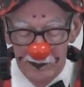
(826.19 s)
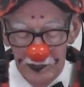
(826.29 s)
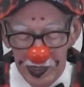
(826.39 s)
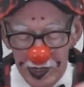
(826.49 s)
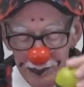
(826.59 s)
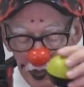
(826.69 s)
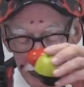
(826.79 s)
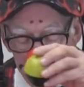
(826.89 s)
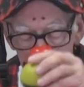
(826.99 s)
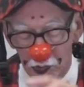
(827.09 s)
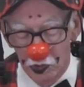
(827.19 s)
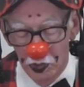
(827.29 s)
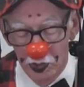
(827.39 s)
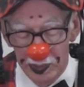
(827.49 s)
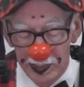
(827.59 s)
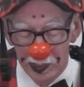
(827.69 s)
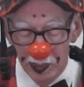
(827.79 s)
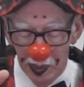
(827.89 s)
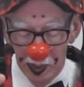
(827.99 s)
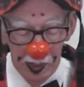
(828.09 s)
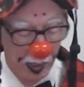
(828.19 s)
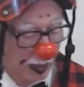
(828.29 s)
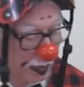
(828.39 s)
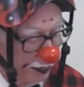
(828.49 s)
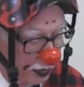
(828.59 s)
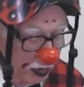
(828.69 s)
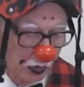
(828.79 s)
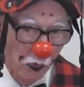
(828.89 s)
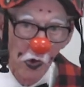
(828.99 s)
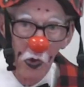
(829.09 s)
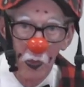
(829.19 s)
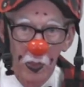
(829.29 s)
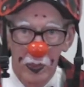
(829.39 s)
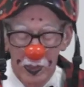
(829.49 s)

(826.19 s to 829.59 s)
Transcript: If you let them go too early, they're going to roll.